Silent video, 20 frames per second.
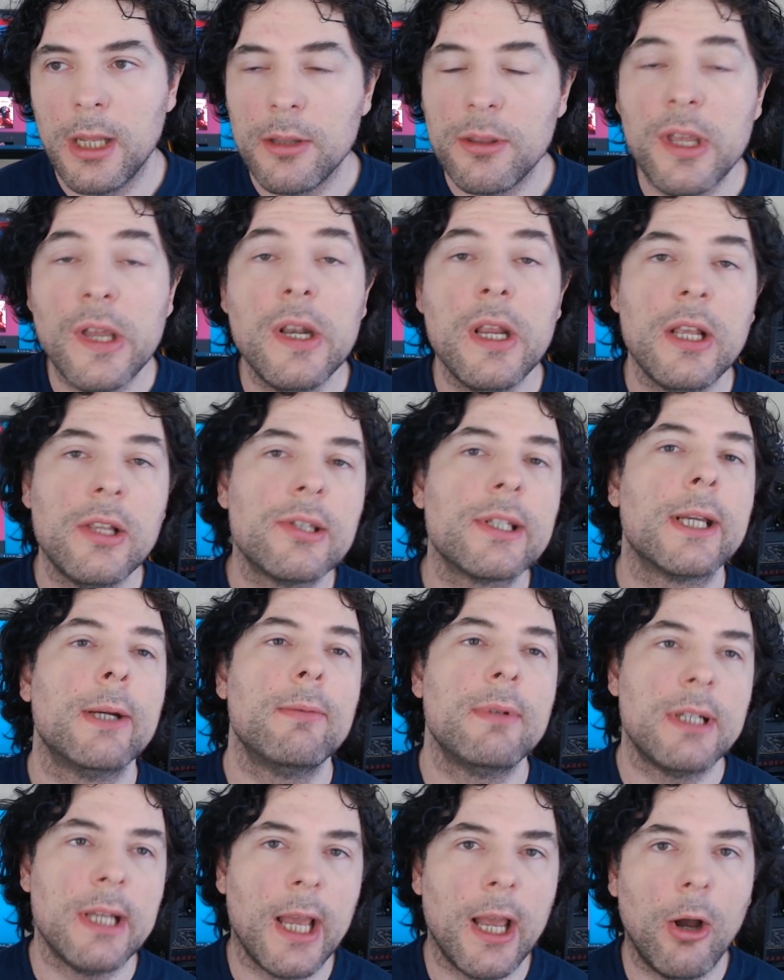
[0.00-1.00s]
then it's
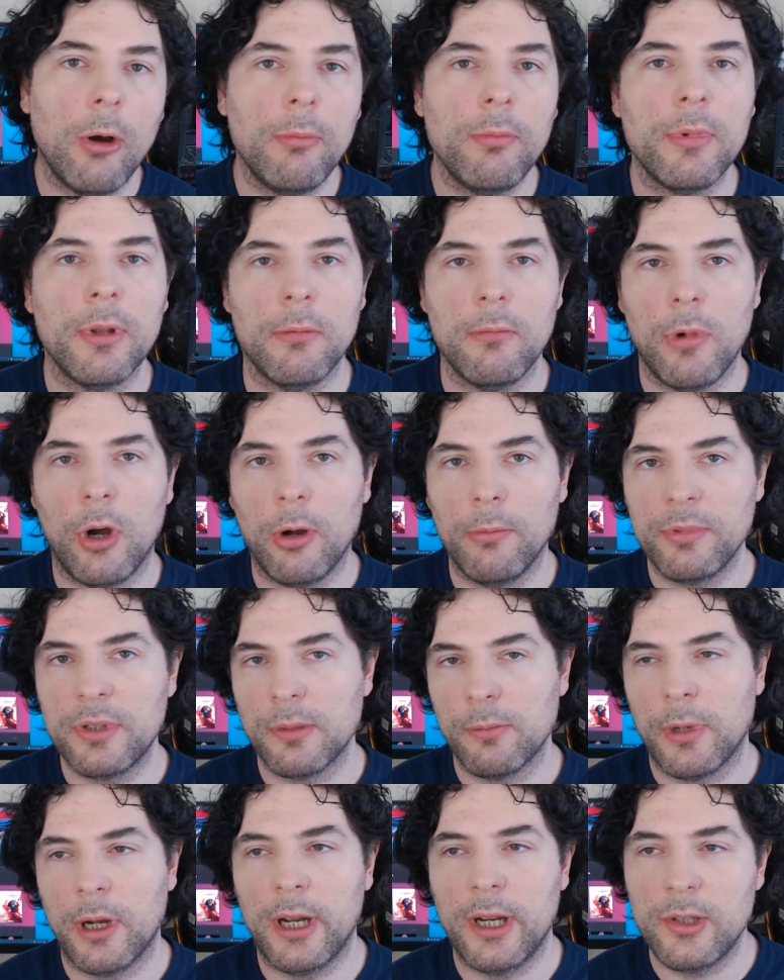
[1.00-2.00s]
going to help them
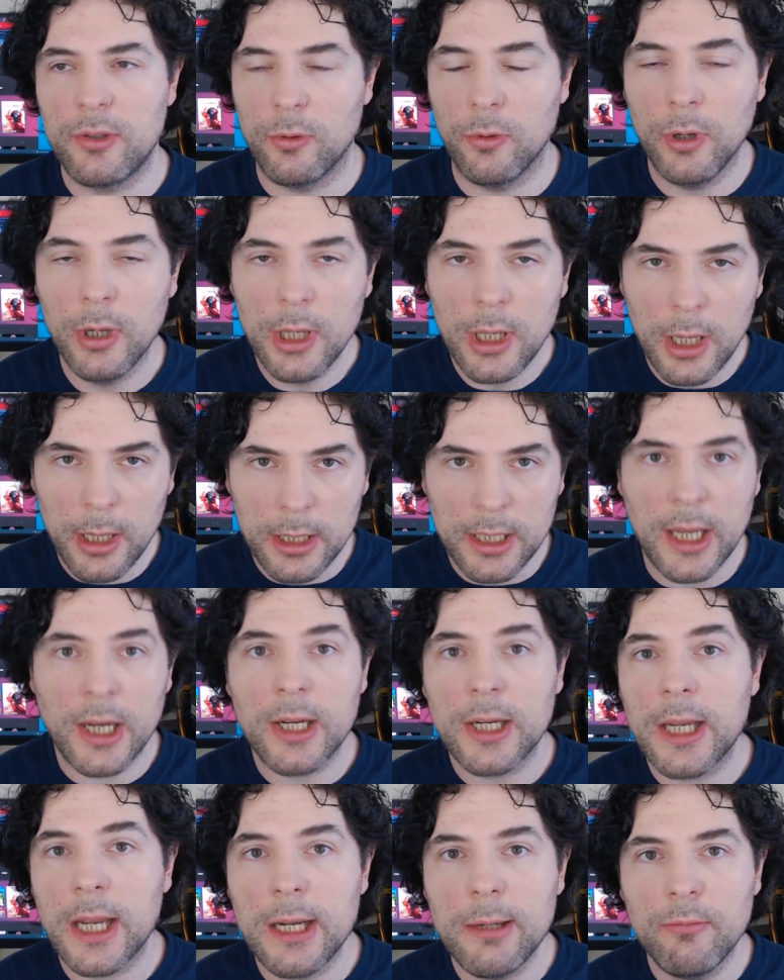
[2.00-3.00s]
optimize or get
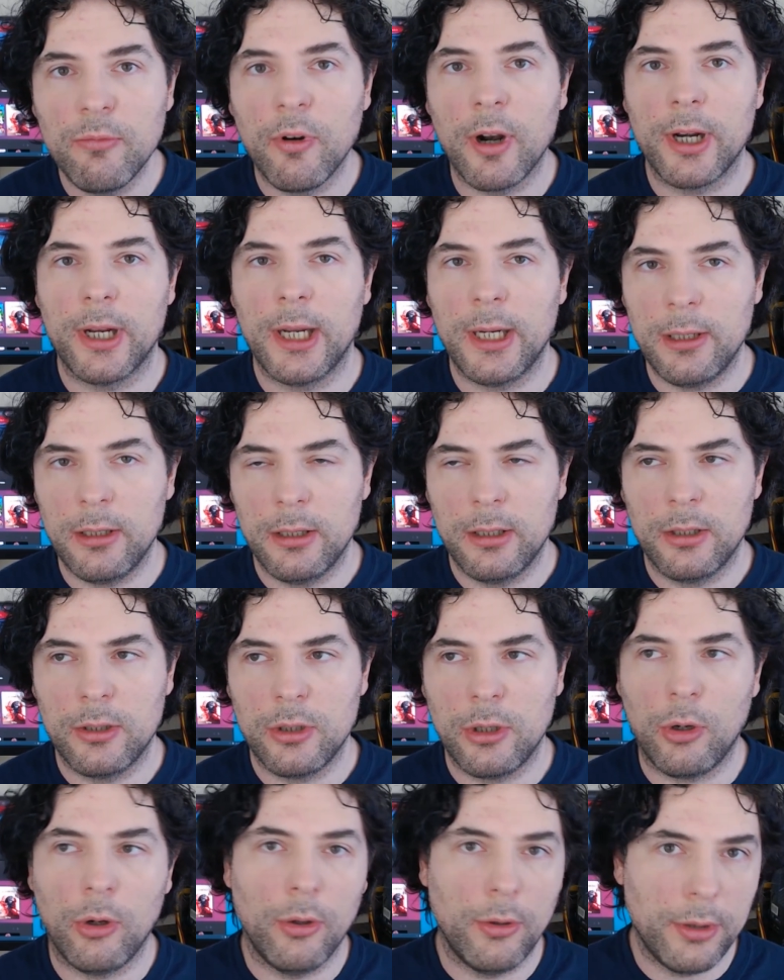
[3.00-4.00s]
a game running
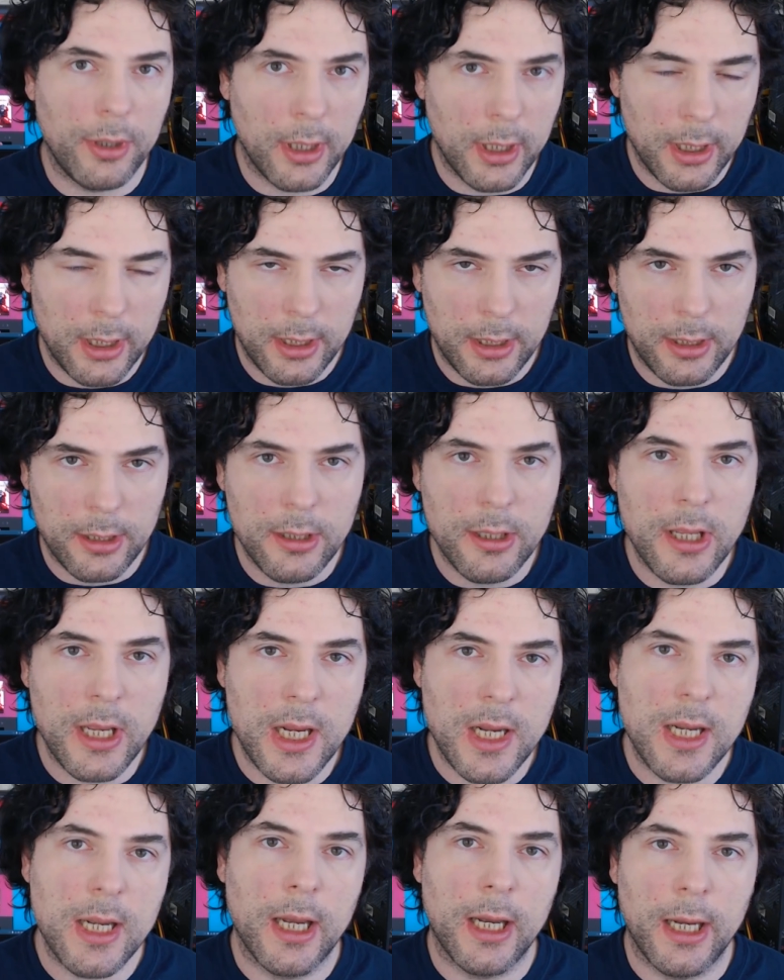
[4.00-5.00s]
on
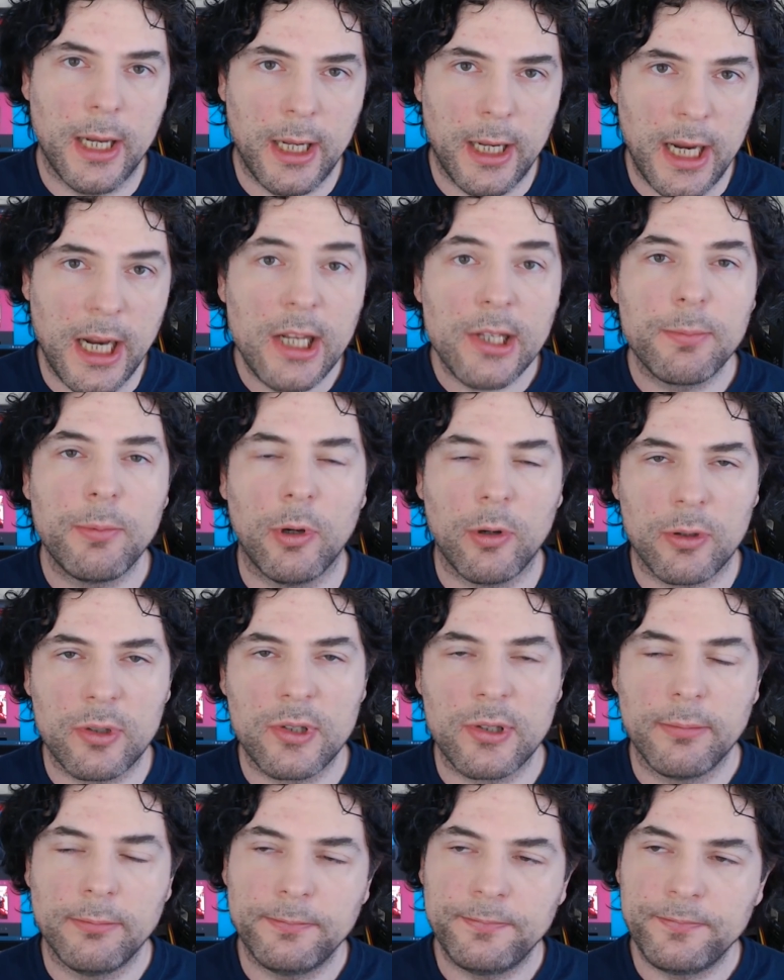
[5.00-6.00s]
the uh, Xbox.